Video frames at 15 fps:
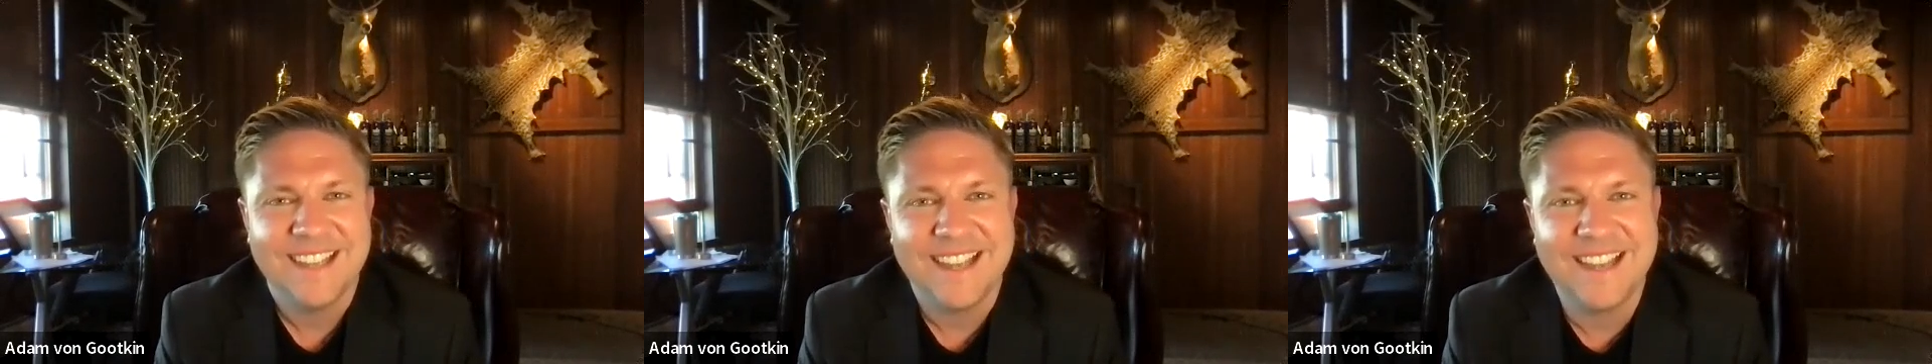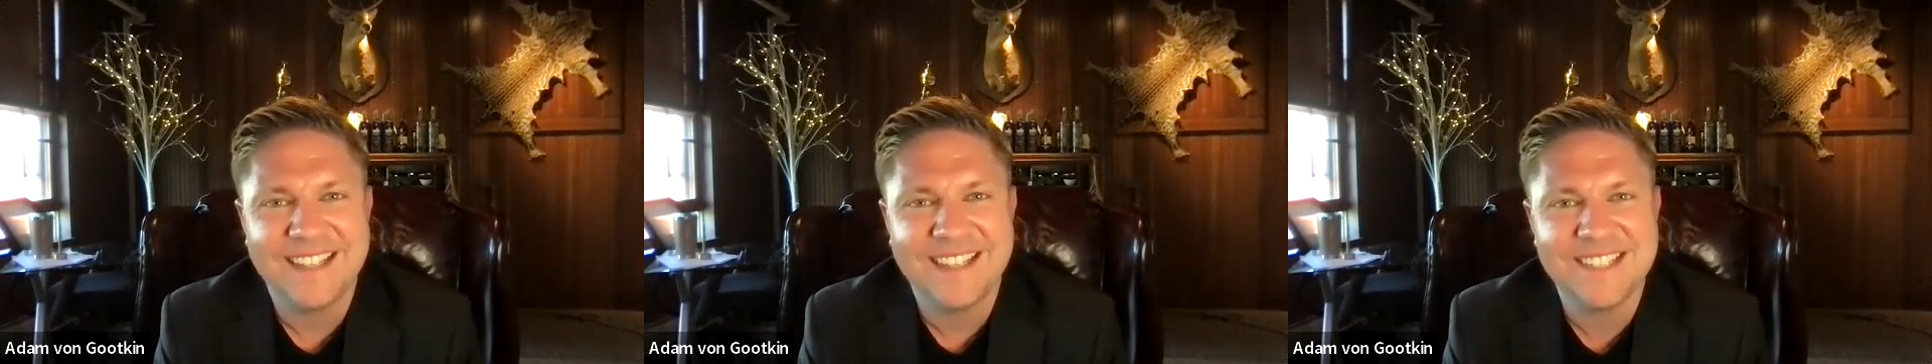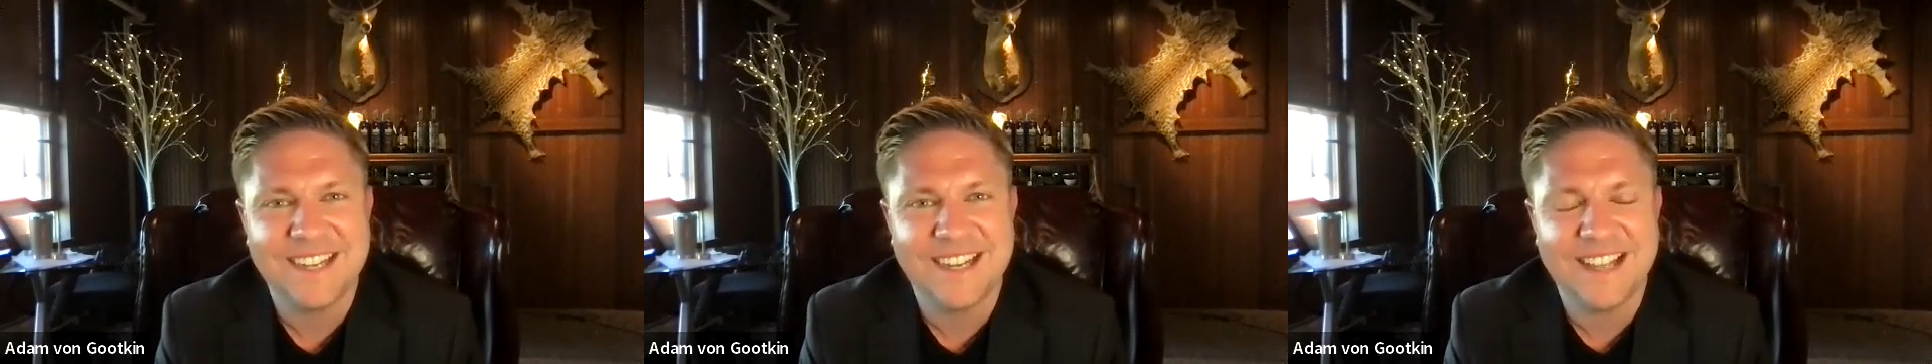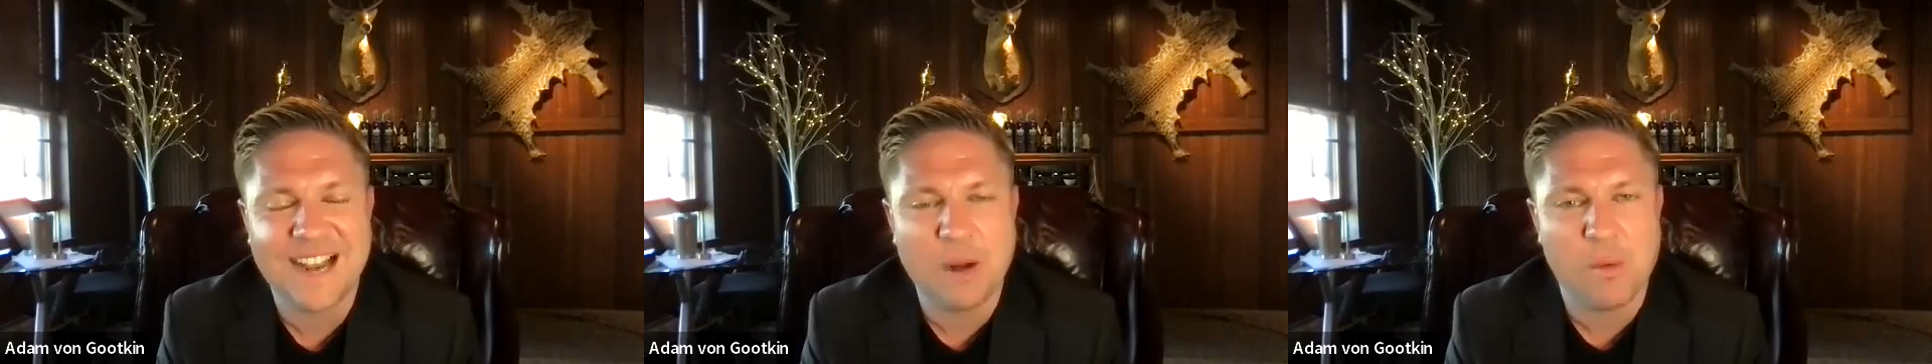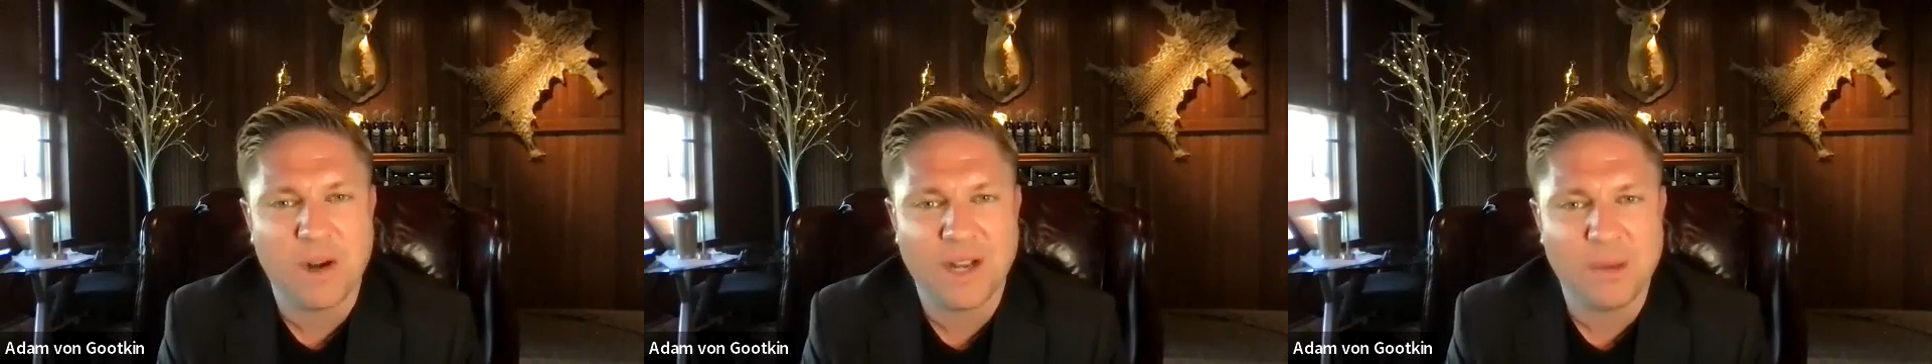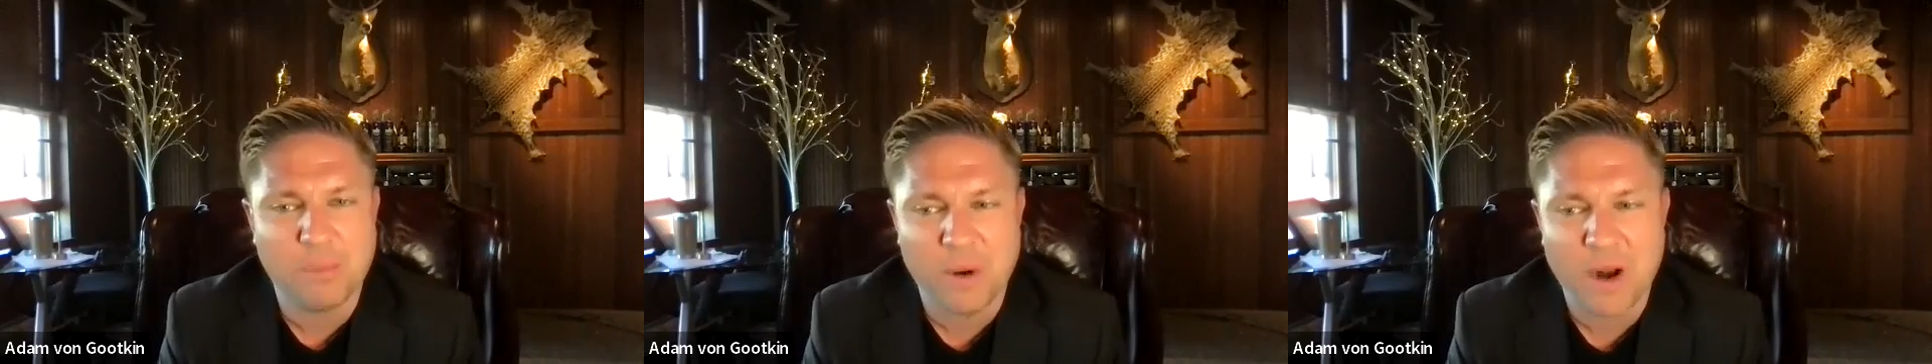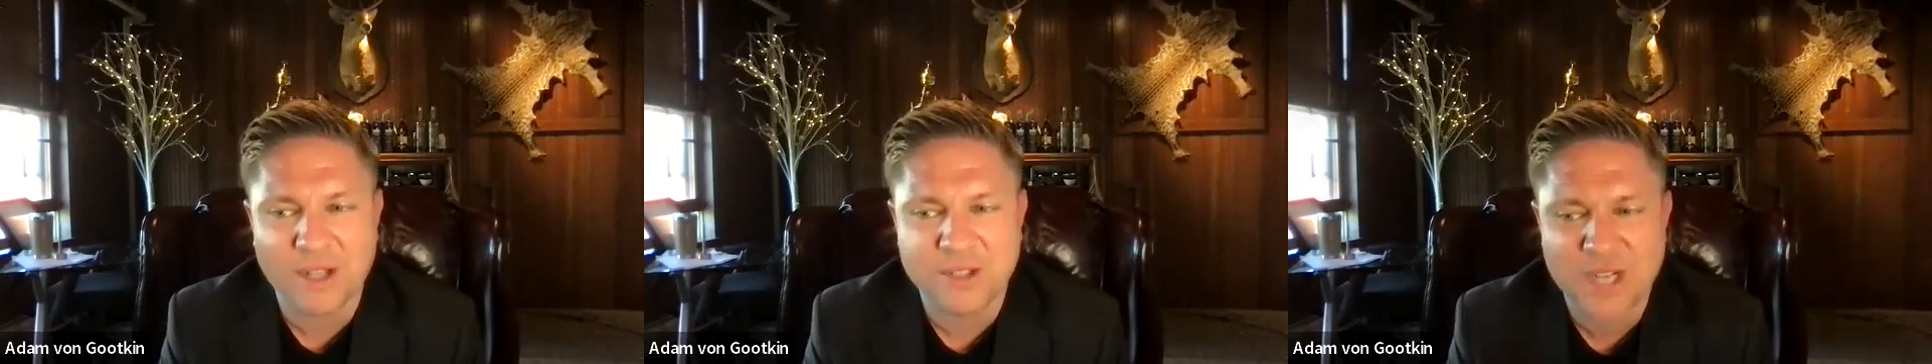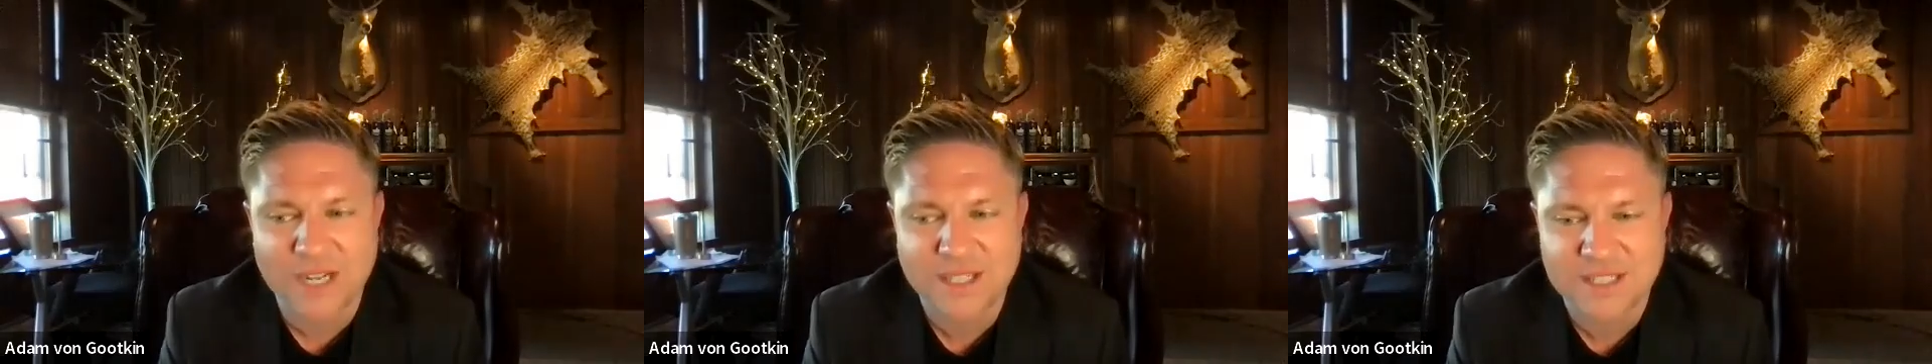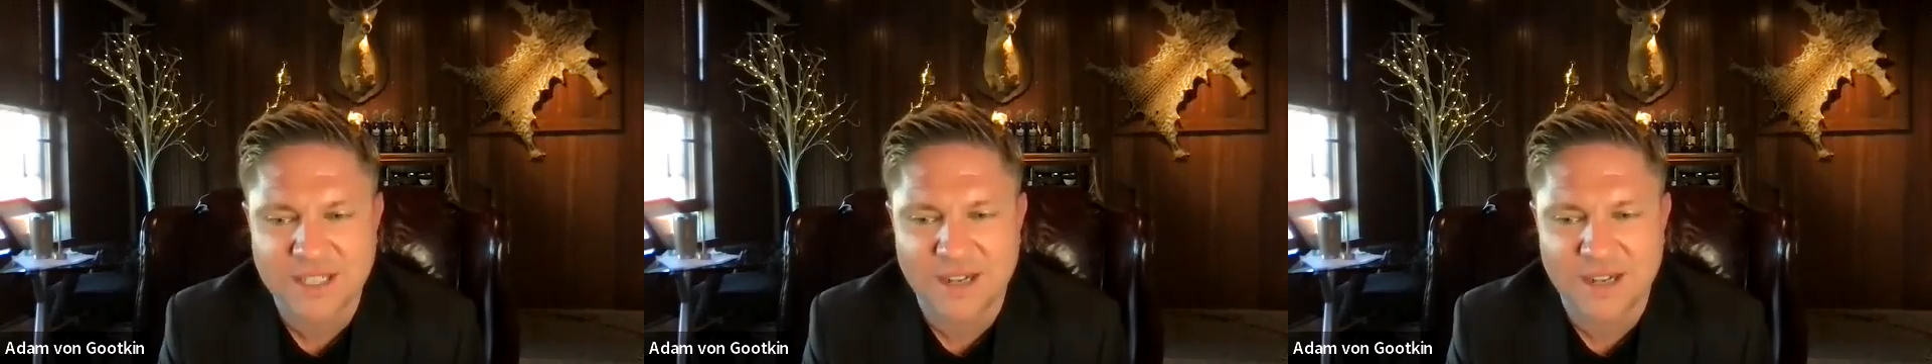And I wanted a project,